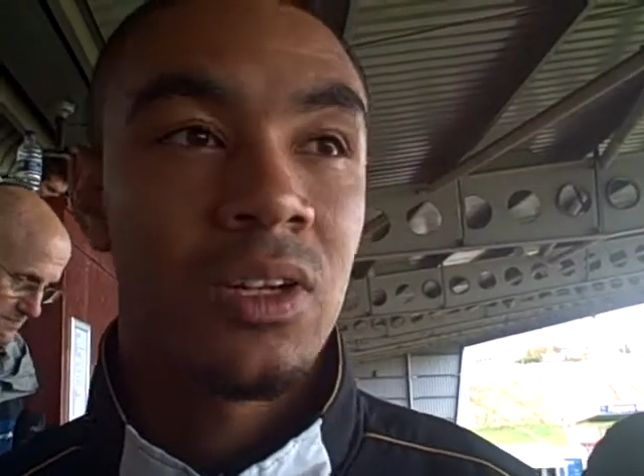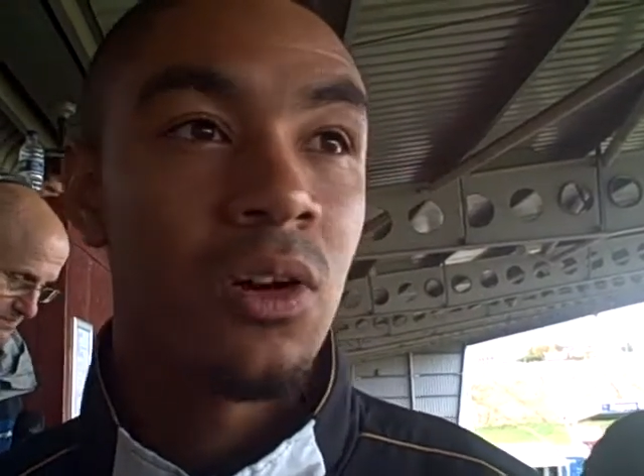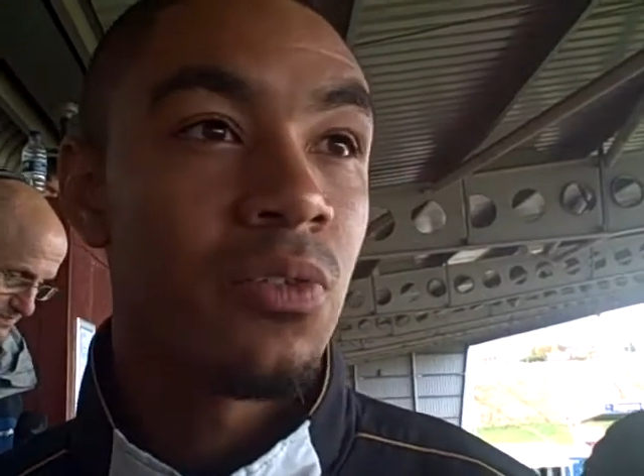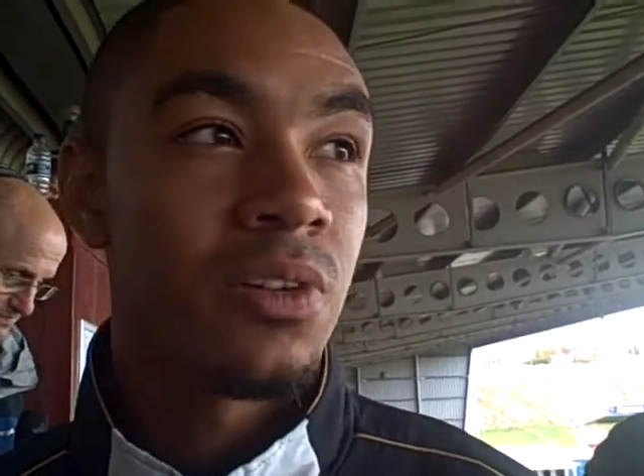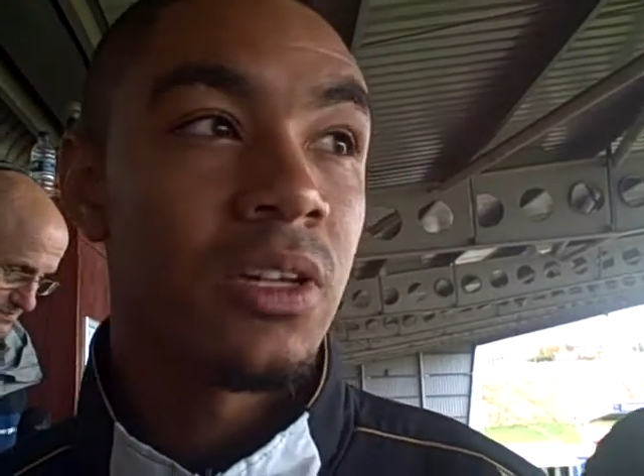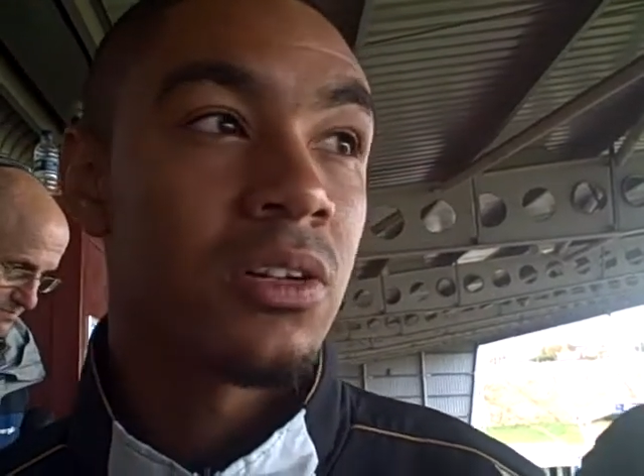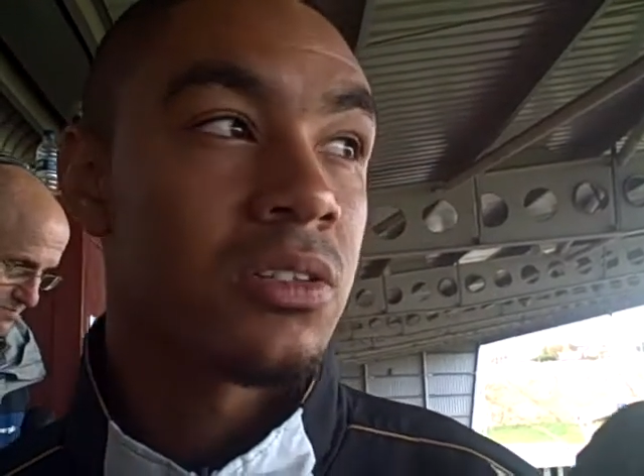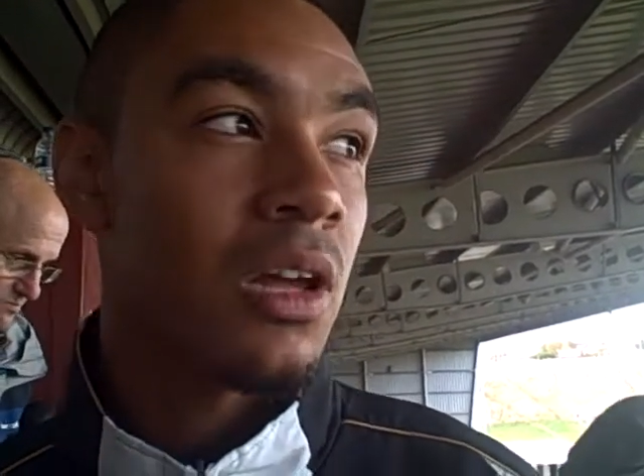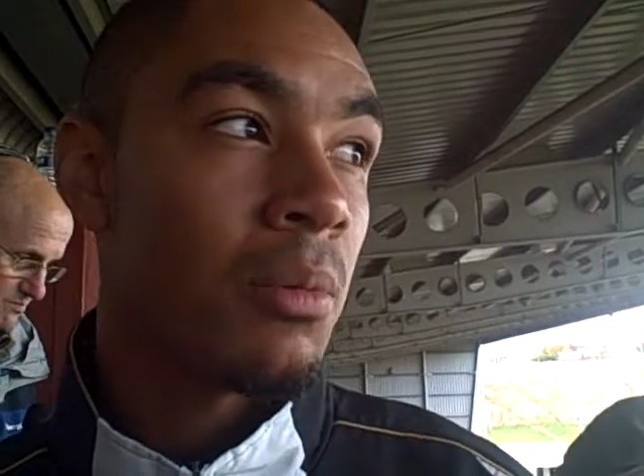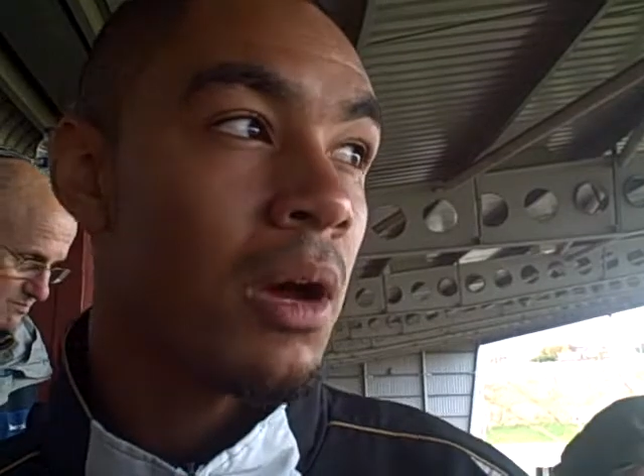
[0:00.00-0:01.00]
hopefully, because
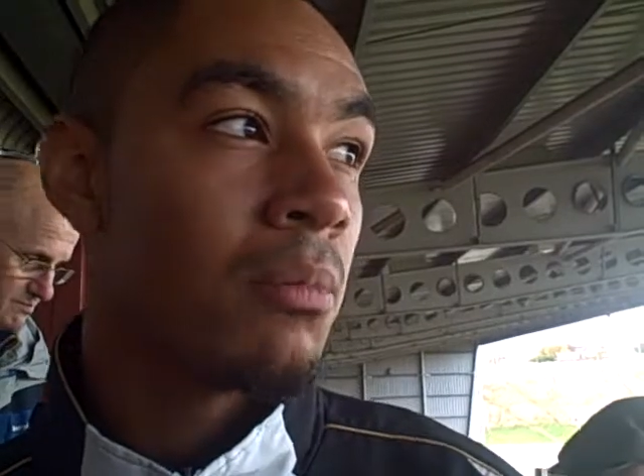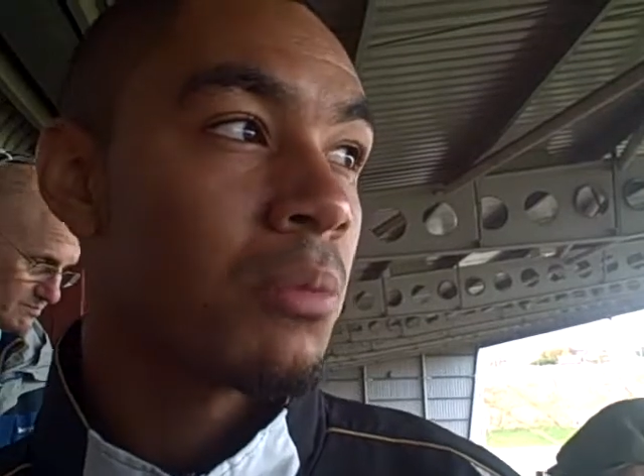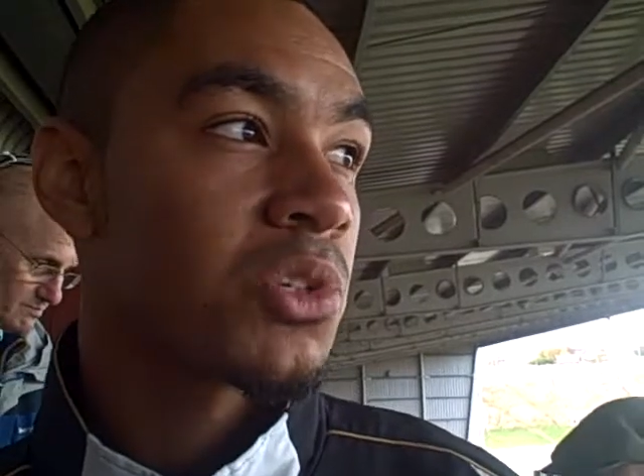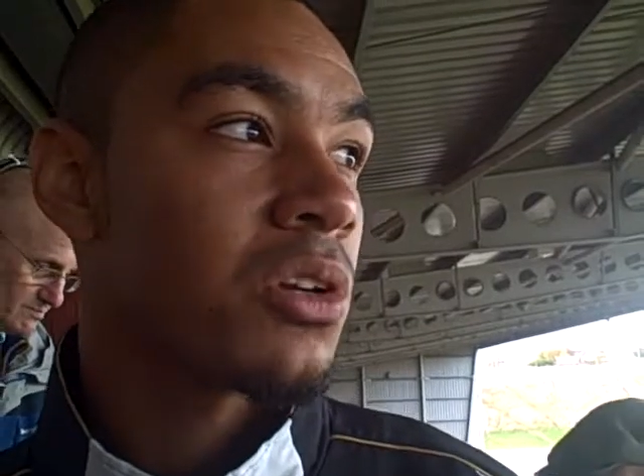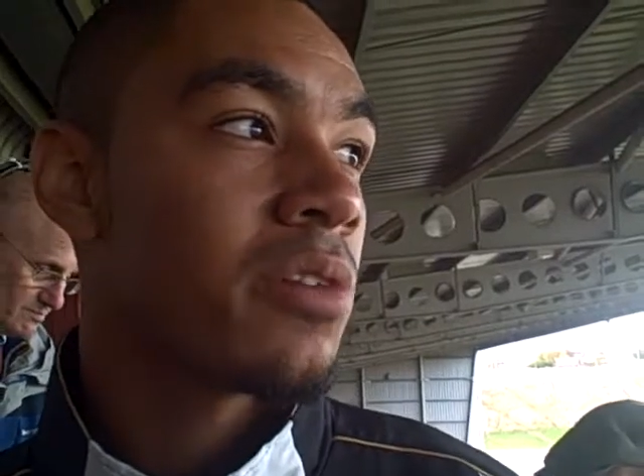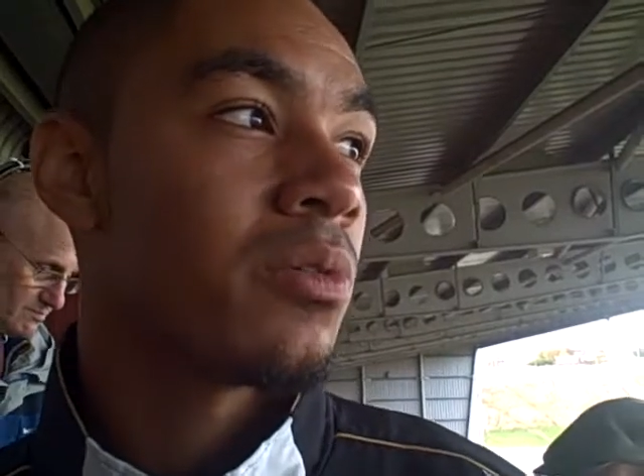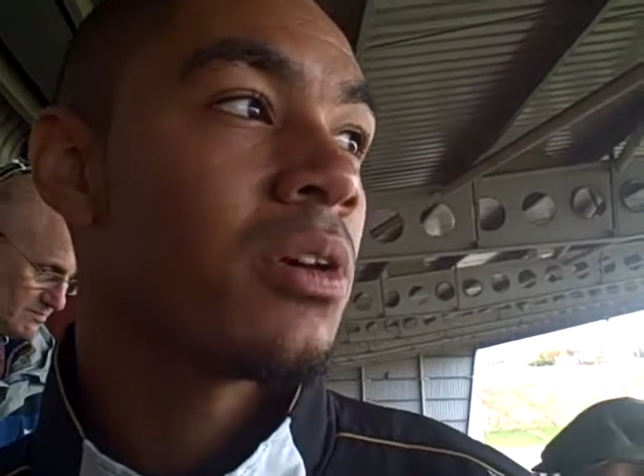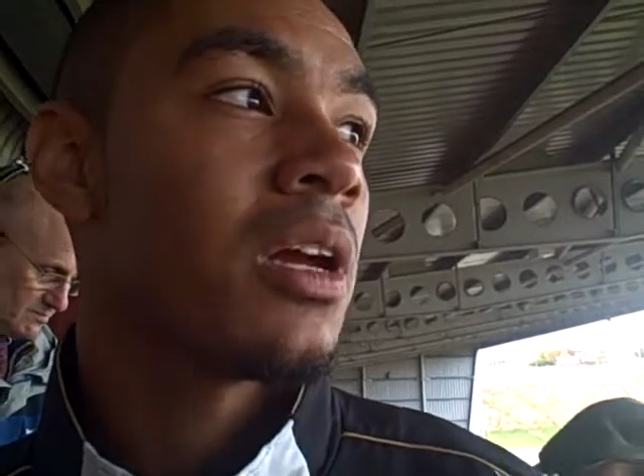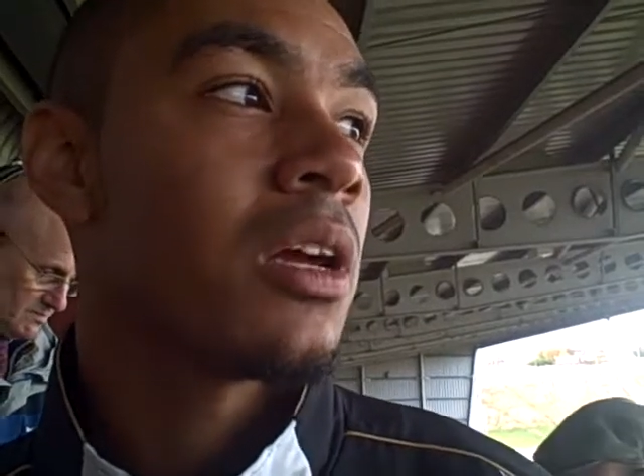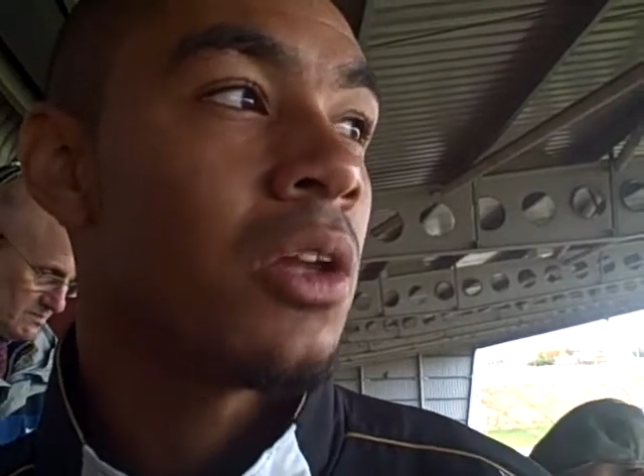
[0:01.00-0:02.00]
I'm showing
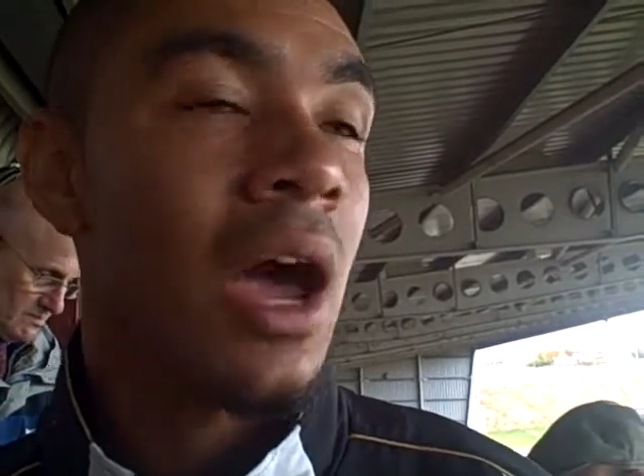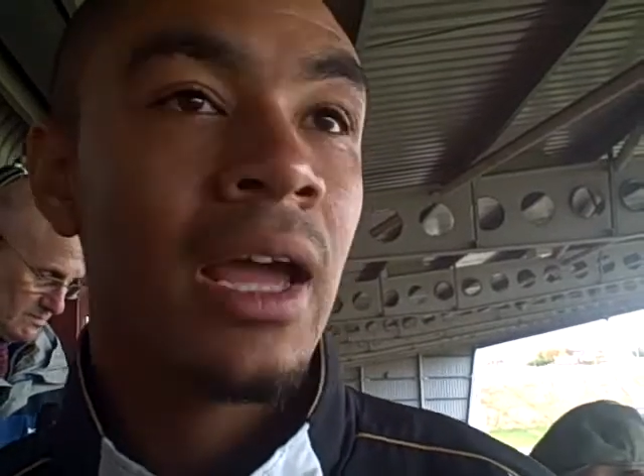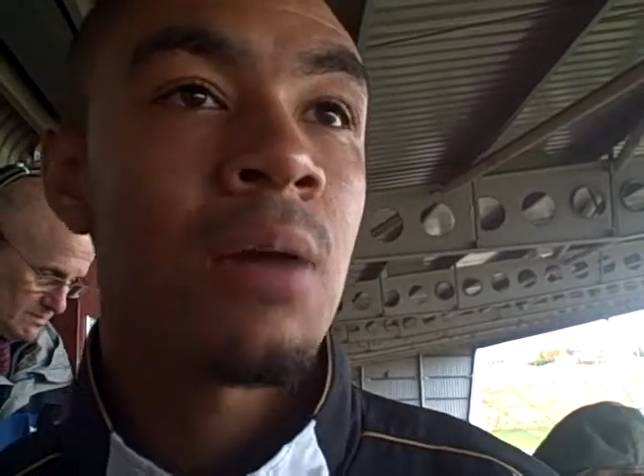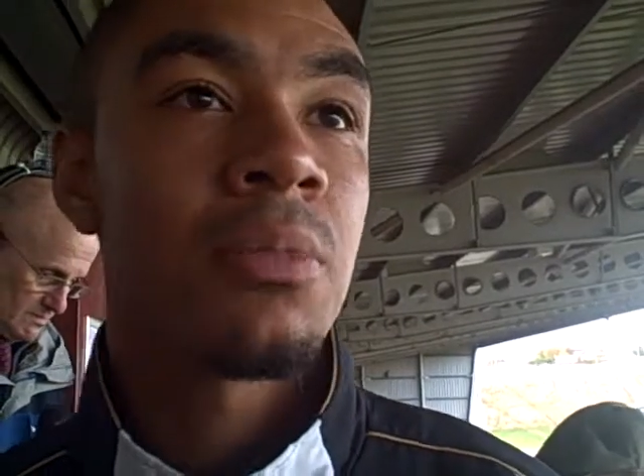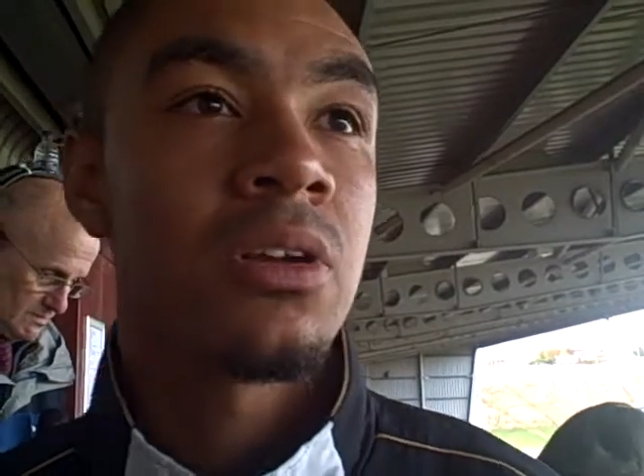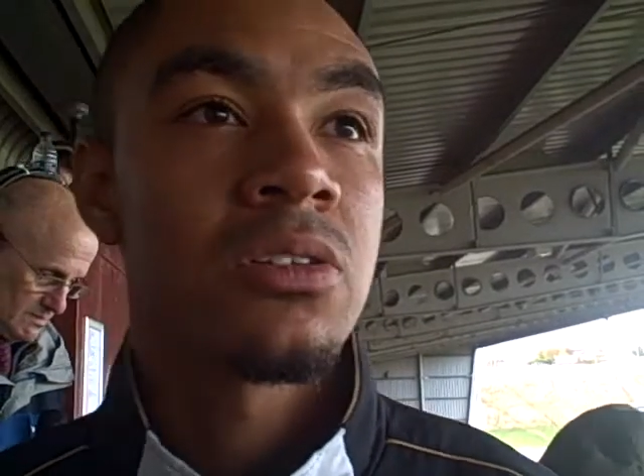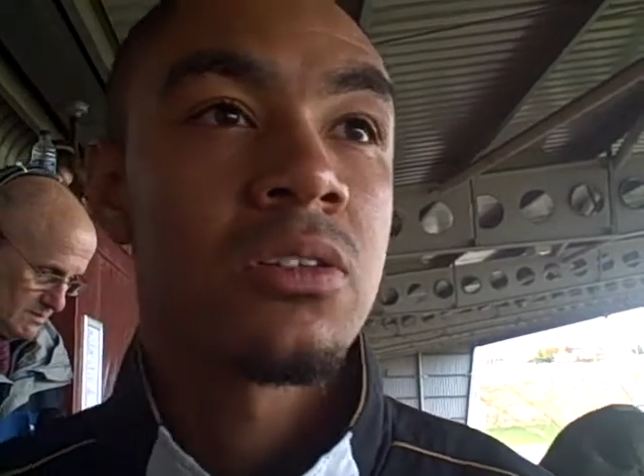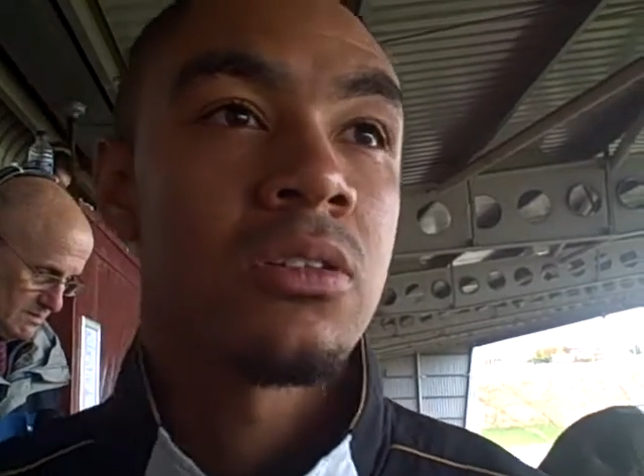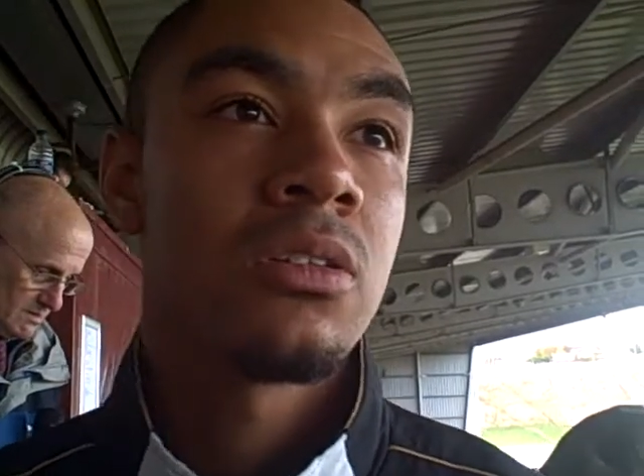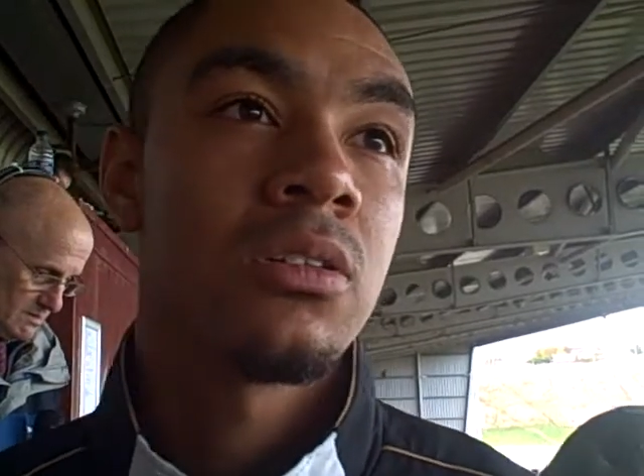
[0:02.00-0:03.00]
everyone that I can be
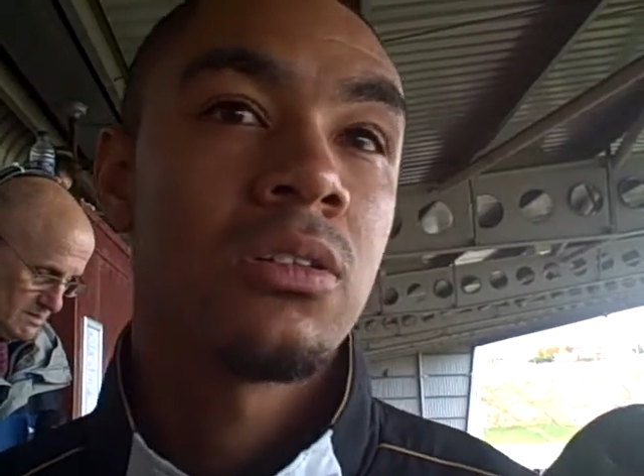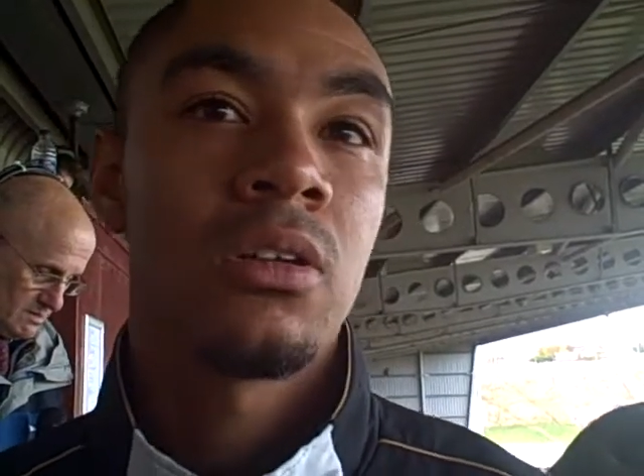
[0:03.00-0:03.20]
consistent.